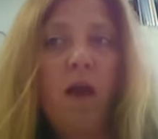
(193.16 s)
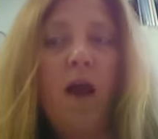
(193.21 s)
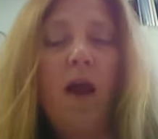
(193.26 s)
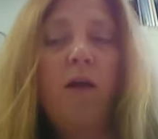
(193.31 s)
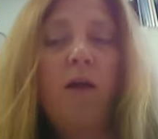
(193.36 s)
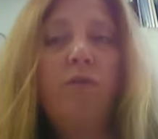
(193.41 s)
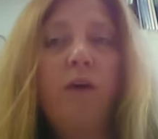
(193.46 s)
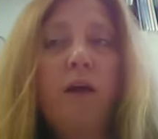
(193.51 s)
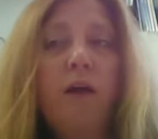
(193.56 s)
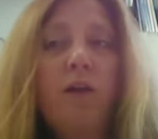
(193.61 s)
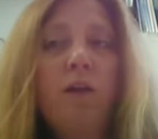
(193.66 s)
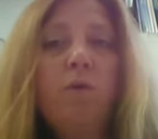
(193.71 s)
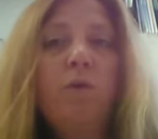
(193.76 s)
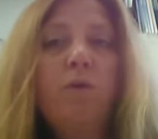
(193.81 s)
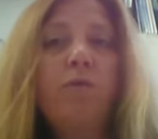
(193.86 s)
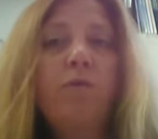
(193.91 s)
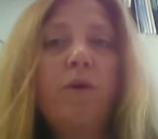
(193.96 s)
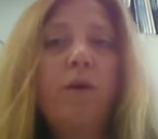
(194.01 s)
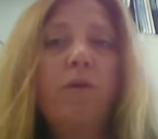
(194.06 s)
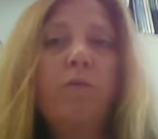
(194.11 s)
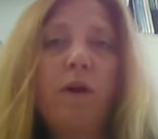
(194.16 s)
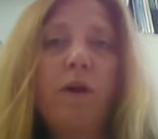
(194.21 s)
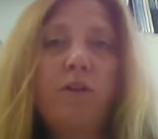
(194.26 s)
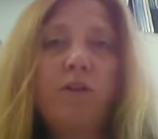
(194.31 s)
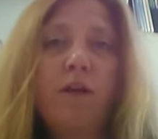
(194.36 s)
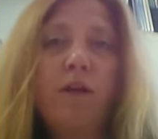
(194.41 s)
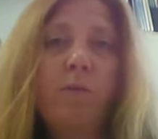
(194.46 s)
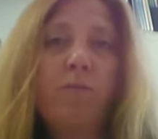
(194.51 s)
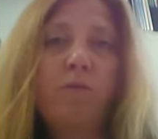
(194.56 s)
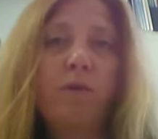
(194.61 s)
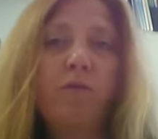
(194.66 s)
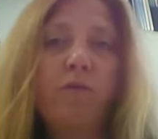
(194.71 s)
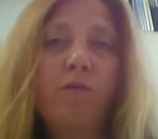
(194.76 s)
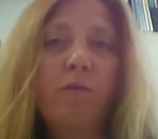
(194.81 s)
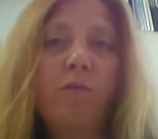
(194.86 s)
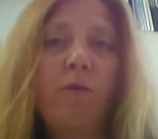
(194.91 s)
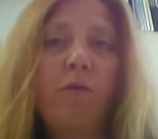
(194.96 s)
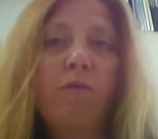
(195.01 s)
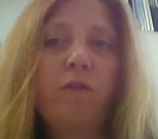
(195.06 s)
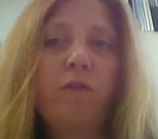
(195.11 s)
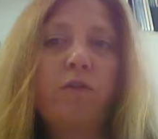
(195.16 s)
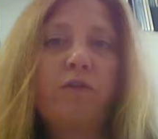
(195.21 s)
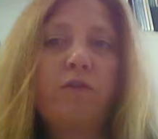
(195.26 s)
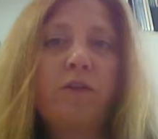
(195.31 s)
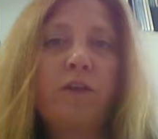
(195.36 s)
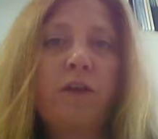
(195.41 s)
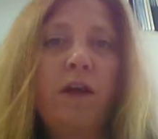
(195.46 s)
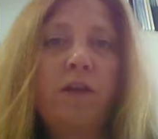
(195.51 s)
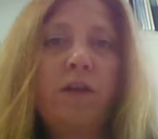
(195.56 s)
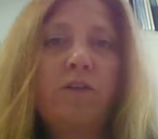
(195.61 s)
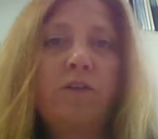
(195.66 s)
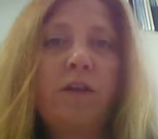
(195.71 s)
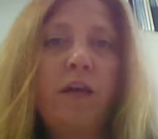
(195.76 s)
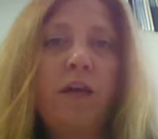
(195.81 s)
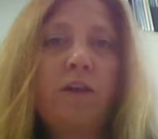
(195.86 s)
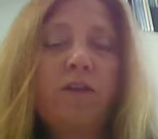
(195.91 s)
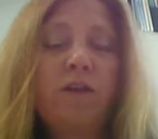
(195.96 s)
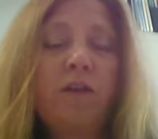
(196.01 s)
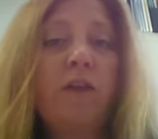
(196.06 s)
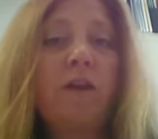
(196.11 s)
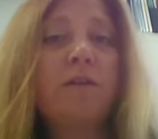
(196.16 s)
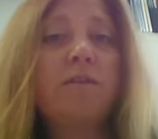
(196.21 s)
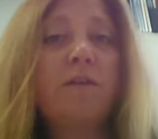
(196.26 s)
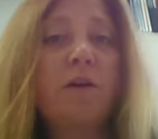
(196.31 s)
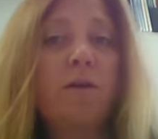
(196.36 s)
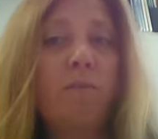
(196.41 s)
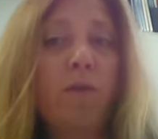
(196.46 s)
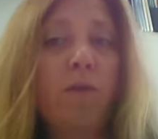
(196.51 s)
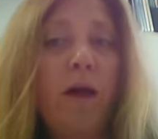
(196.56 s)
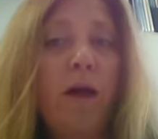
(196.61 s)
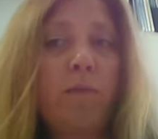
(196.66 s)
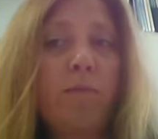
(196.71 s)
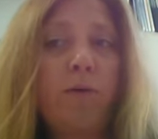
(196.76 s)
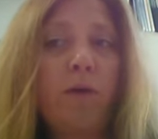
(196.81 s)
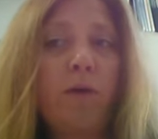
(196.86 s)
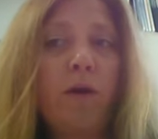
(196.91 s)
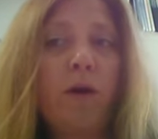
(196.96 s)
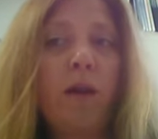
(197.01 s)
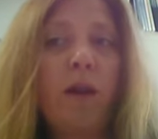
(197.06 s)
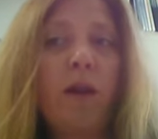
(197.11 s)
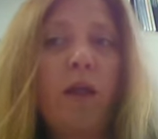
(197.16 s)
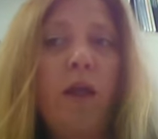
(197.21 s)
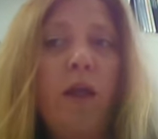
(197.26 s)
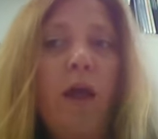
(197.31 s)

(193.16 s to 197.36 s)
And then you will read 1 chapter from Revolutionary Education that is on Blackboard,